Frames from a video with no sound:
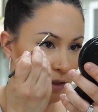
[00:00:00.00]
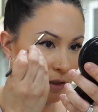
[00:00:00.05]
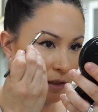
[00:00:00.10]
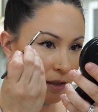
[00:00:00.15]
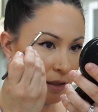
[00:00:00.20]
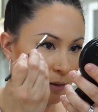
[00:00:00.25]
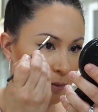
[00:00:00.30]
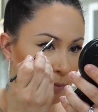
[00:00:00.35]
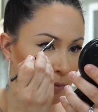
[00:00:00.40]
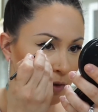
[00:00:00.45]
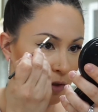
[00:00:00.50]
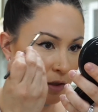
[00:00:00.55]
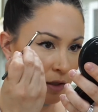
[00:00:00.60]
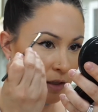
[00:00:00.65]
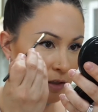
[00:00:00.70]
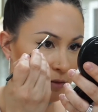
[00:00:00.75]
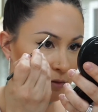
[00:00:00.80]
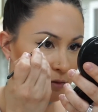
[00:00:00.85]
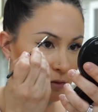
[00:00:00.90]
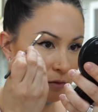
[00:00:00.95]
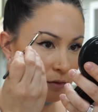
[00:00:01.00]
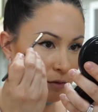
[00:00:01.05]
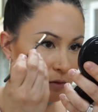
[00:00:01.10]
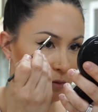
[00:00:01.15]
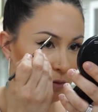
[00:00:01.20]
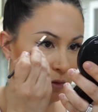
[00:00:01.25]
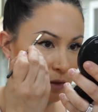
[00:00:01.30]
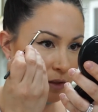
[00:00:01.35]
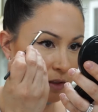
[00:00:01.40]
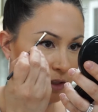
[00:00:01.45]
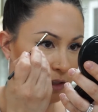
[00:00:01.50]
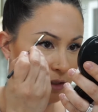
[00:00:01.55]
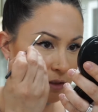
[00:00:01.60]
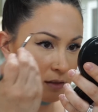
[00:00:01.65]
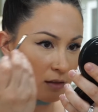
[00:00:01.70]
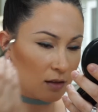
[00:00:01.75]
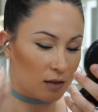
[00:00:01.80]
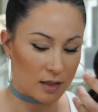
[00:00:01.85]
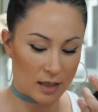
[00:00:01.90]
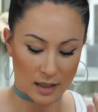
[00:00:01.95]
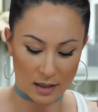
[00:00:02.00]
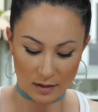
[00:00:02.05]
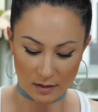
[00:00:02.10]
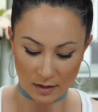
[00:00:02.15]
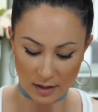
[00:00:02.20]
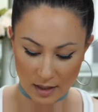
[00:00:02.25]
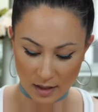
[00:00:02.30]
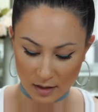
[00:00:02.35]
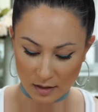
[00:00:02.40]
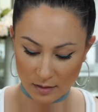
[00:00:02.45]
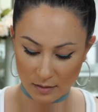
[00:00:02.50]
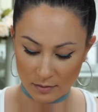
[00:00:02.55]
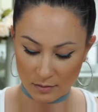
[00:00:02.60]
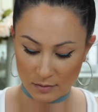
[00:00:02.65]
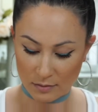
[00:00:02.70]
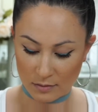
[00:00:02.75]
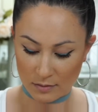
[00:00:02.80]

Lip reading: I'm not really into that like